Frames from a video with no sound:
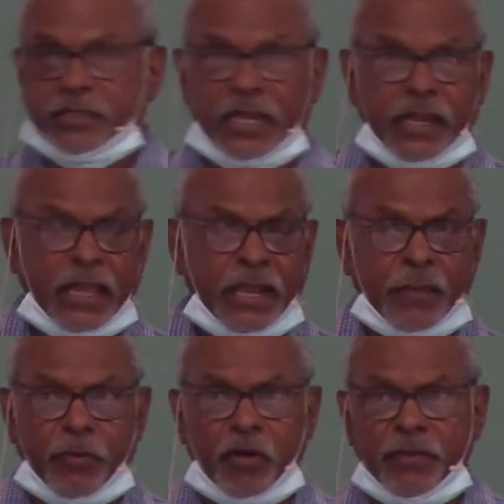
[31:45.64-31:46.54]
And our
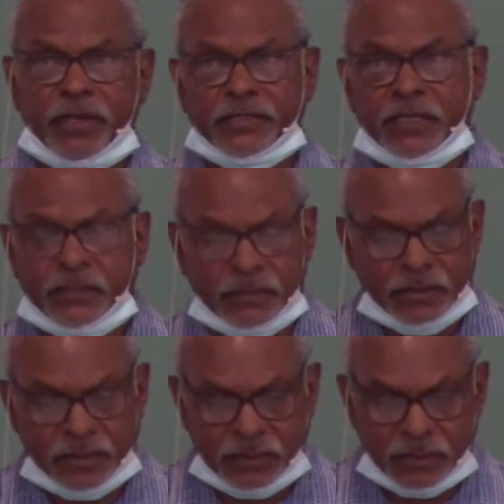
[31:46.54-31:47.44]
Prime Minister,
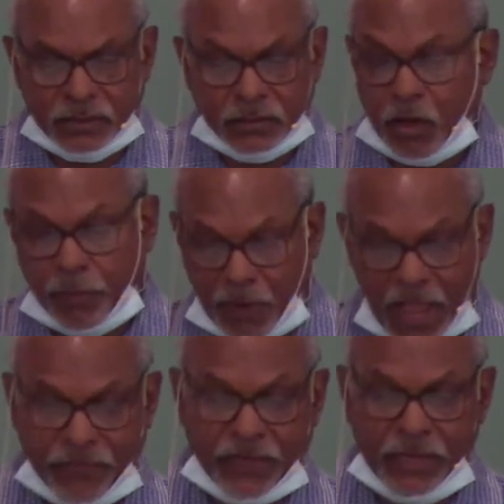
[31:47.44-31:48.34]
I pray
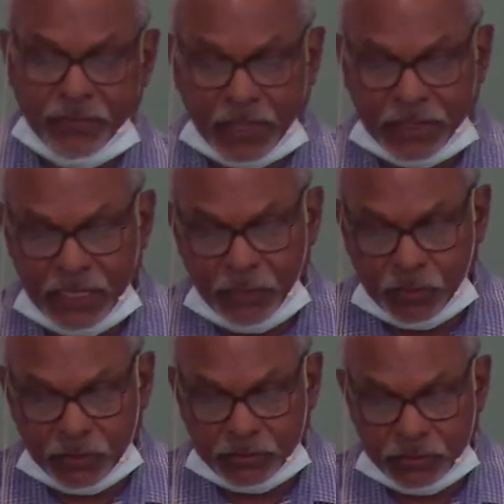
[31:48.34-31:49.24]
for him that he
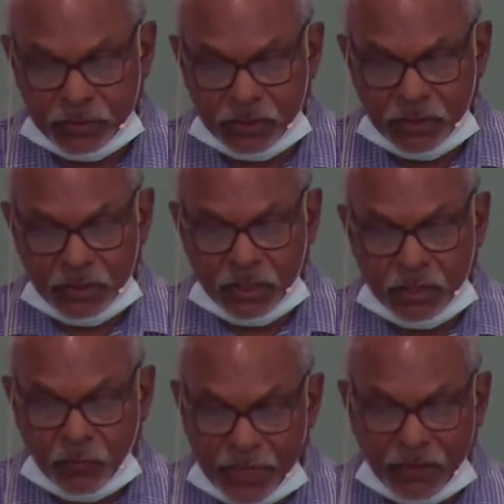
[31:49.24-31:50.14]
will
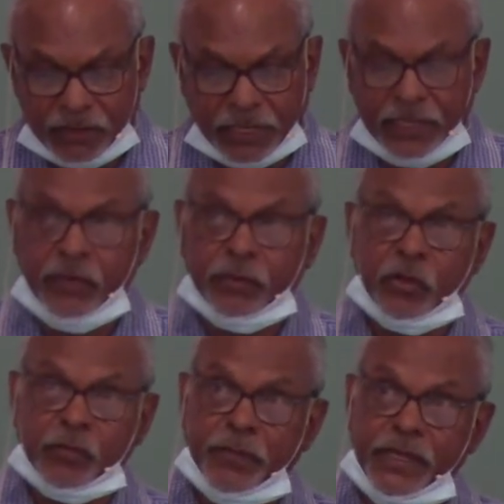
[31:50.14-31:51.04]
realise that he will
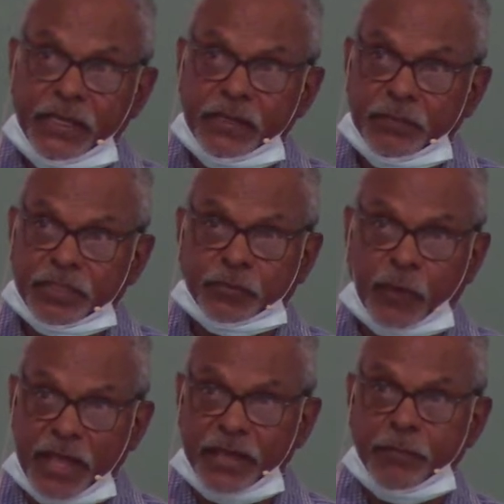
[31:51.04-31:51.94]
not be
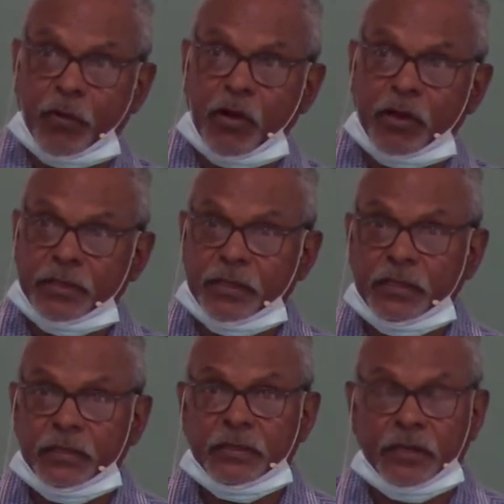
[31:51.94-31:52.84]
persuaded by
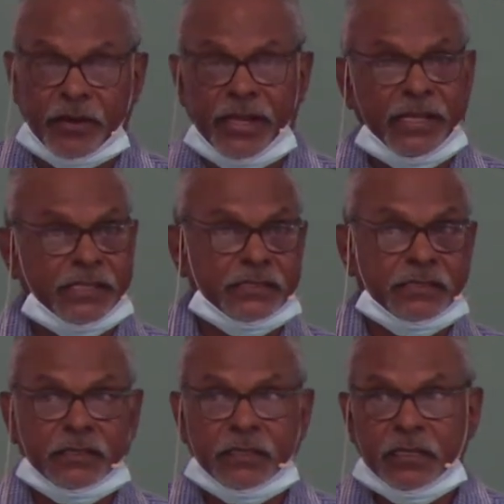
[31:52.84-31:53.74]
the Greenies,
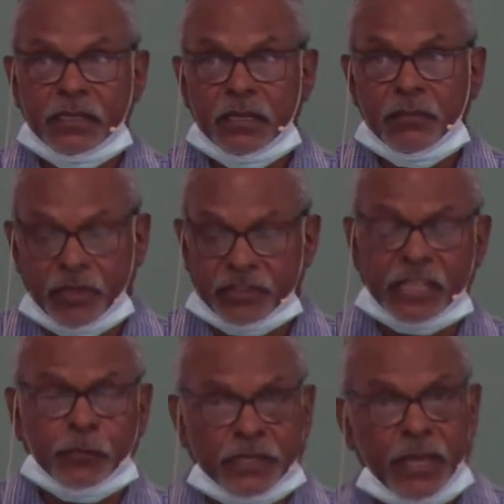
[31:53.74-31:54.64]
because that's
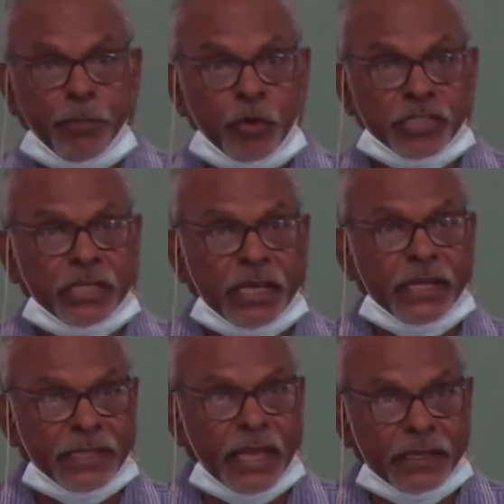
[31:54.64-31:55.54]
what they're pushing, ain't
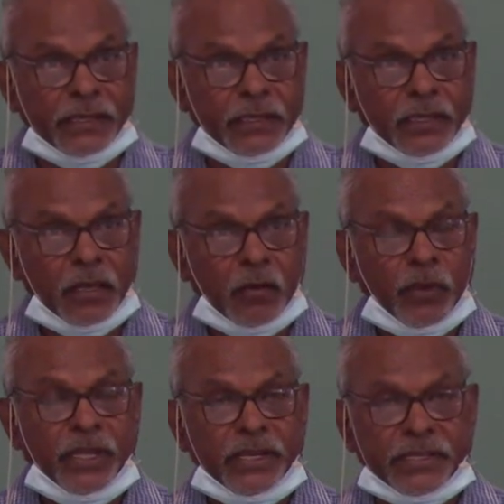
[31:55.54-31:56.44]
they? We
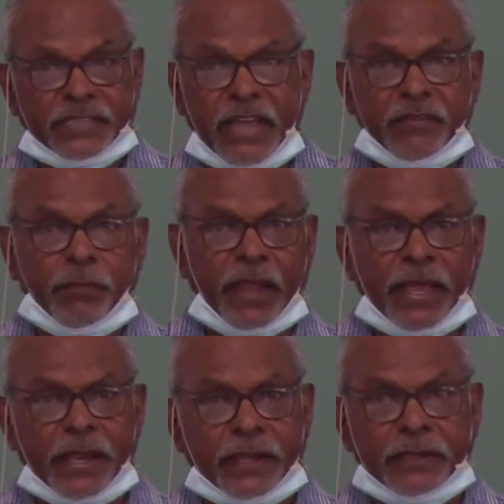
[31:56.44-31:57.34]
need to save the
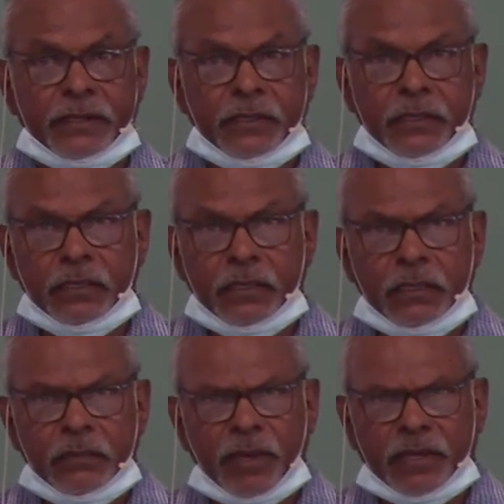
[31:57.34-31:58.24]
planet.
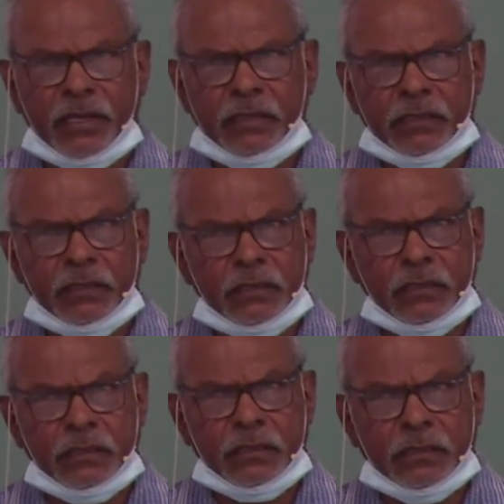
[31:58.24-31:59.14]
But
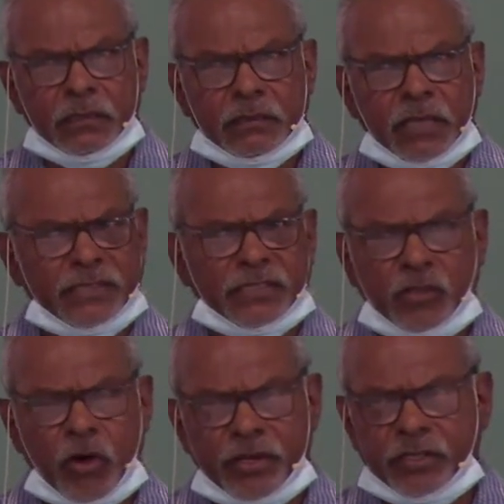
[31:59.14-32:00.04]
isn't
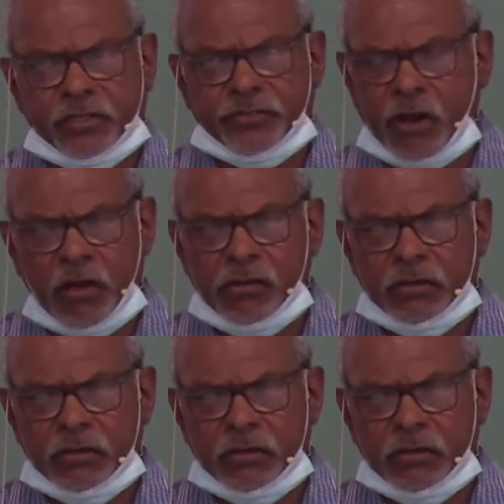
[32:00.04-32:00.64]
God in control?